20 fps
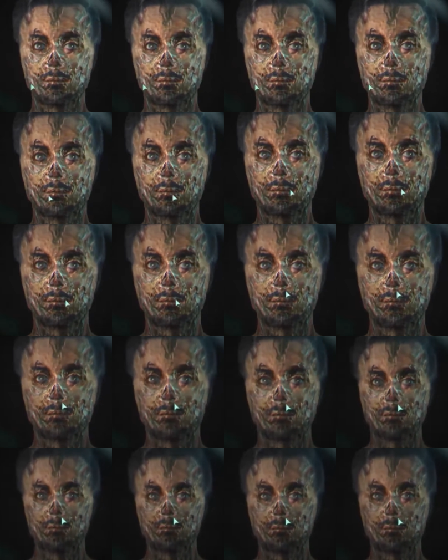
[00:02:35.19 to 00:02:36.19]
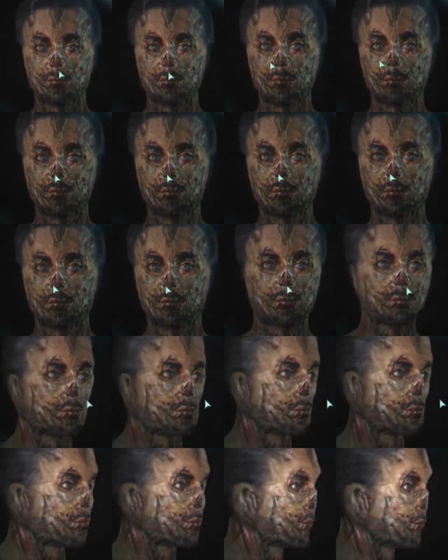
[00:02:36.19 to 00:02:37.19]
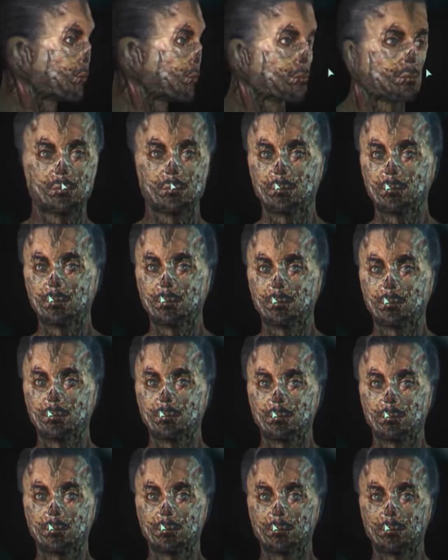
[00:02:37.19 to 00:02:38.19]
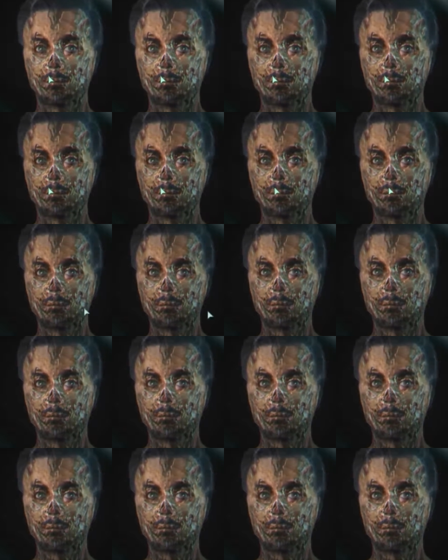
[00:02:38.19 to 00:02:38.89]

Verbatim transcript: I have a ghoul with a mustache. A nice haircut.